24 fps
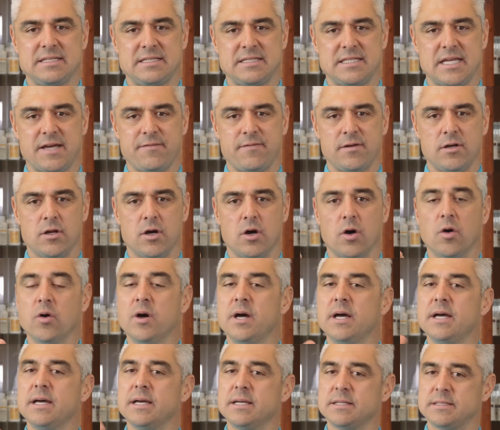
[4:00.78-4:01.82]
to
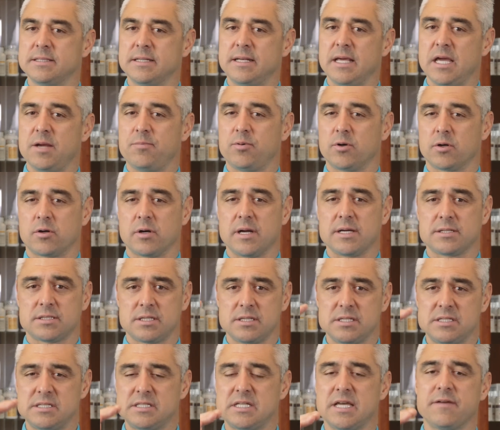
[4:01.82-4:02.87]
7.0 as the day
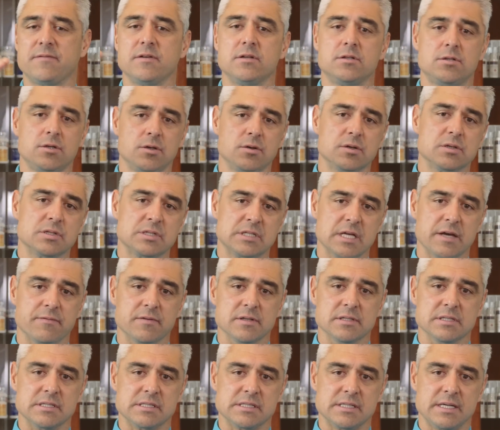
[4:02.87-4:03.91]
progresses, 7.2 to
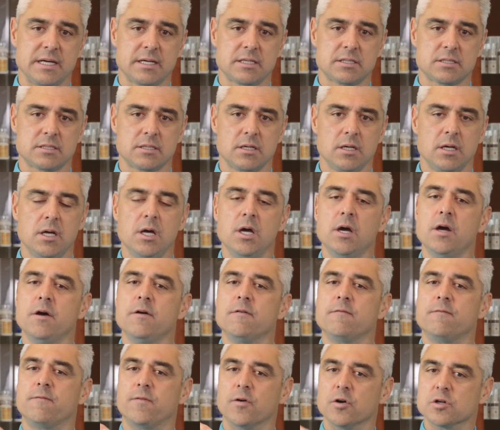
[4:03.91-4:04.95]
7.6.
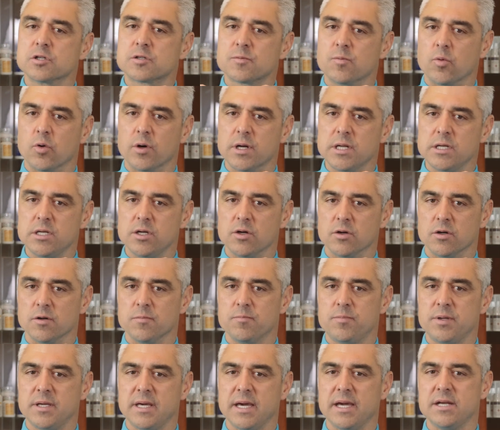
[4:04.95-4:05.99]
First morning
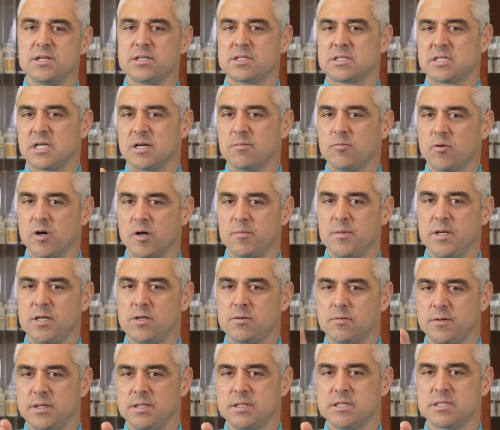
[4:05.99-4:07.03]
urine pH somewhere
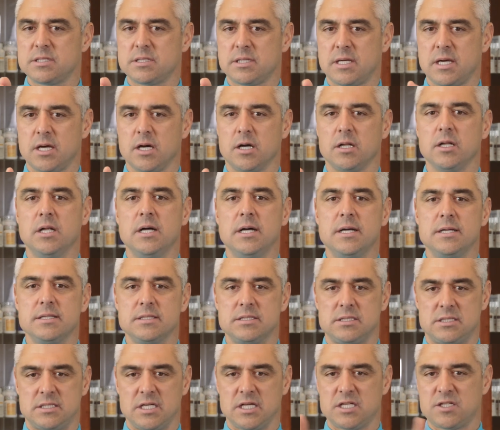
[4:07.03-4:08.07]
between the scale
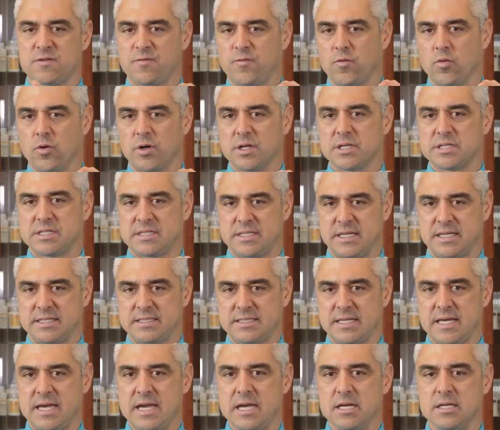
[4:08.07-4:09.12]
6.4 to
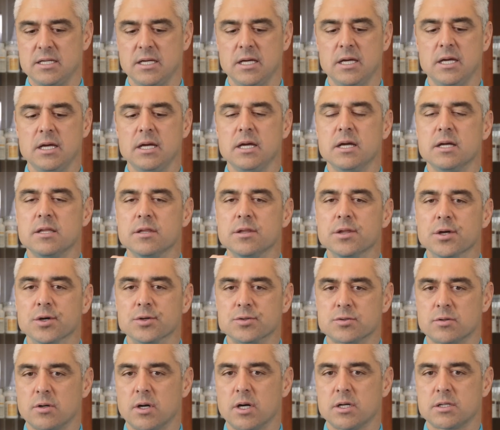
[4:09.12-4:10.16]
6.8.
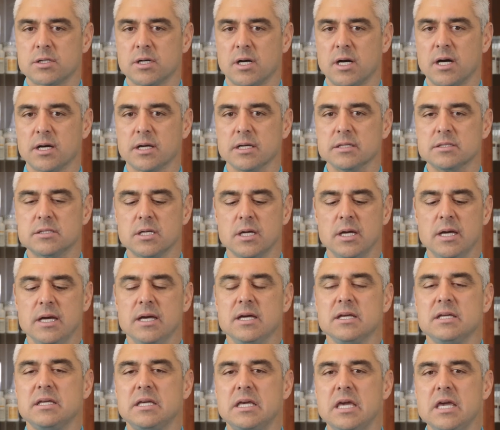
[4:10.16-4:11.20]
Those are our targets.
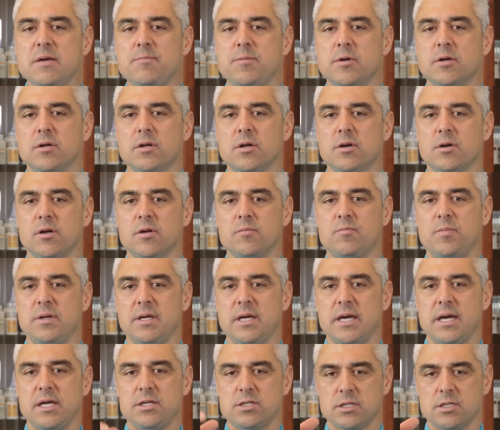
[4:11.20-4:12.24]
Keep your urine
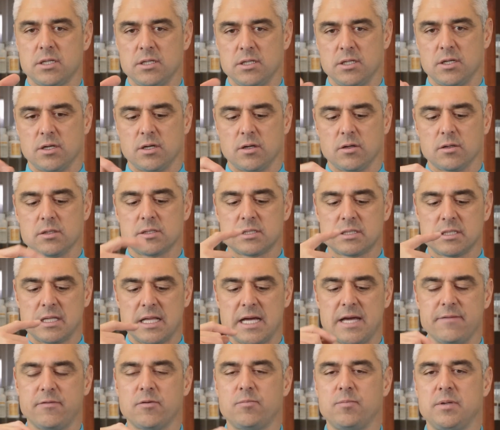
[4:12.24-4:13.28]
pH and your
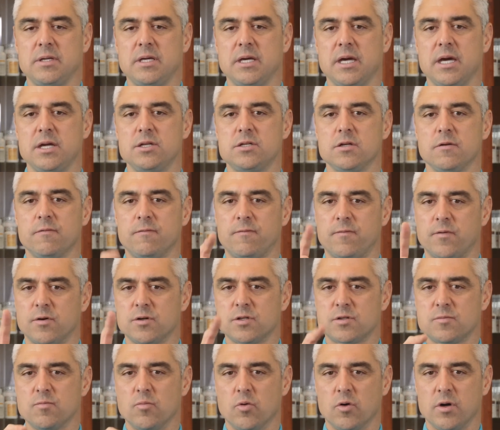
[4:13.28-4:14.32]
saliva pH
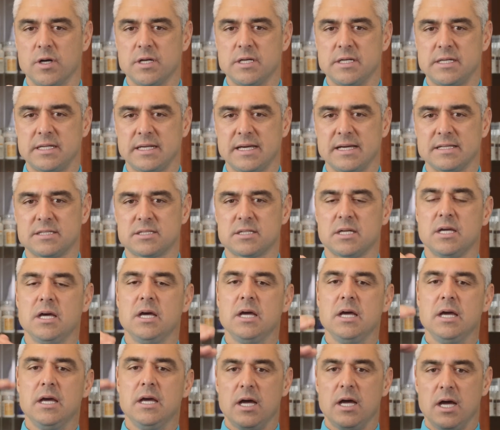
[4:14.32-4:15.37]
first morning tests
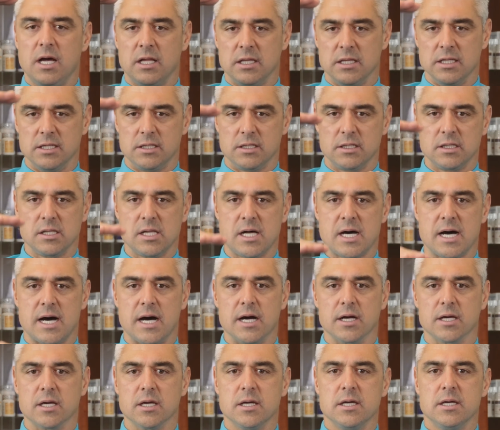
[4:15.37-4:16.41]
a little
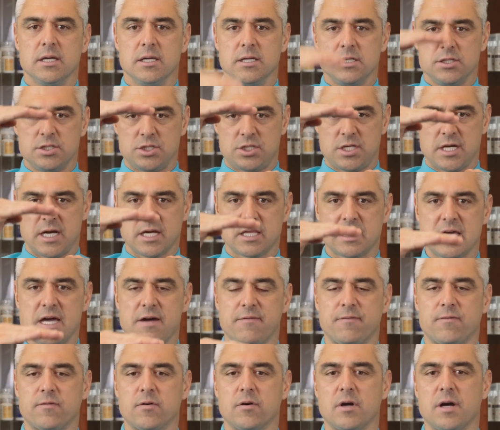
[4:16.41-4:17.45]
log. Check
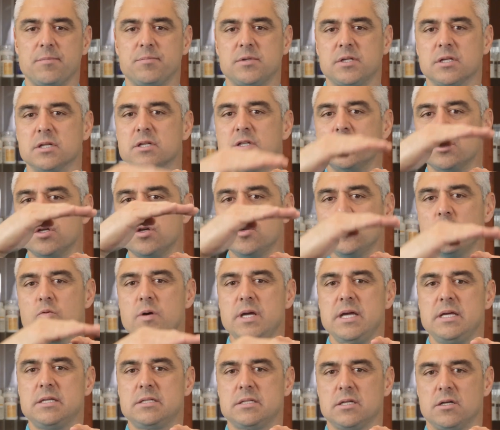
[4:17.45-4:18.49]
that for up to 2
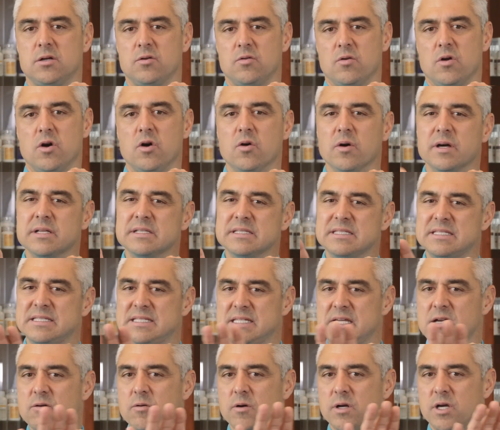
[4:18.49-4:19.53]
weeks in a row and
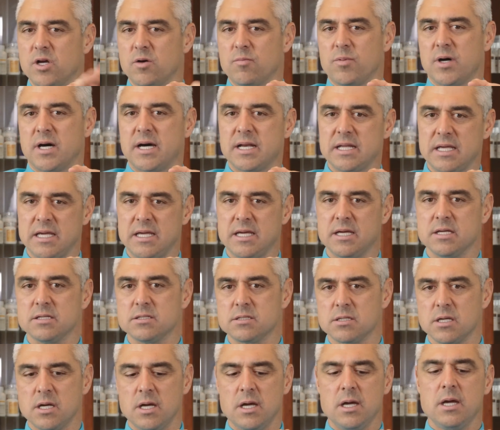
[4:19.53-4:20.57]
see where your body is.